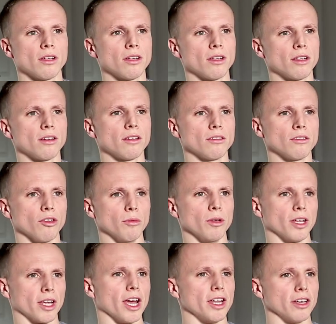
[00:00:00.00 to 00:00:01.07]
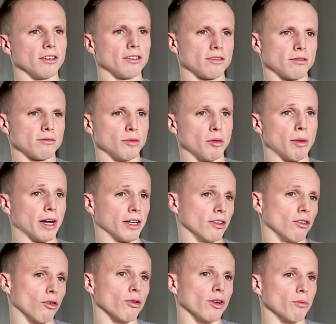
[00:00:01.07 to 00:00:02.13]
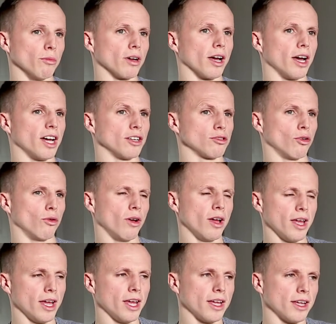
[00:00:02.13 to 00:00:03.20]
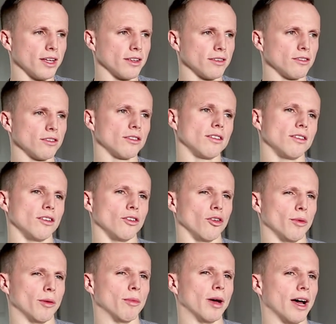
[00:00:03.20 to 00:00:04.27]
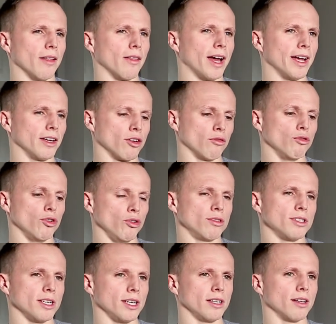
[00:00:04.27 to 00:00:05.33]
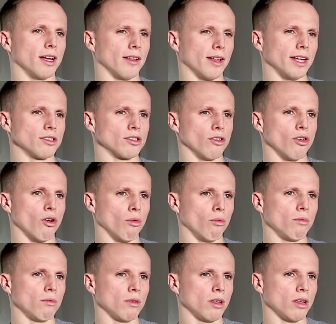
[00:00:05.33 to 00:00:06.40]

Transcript: You know what I mean? Getting my bag and going in my car. So, you know what I mean? I like a routine. I like to know.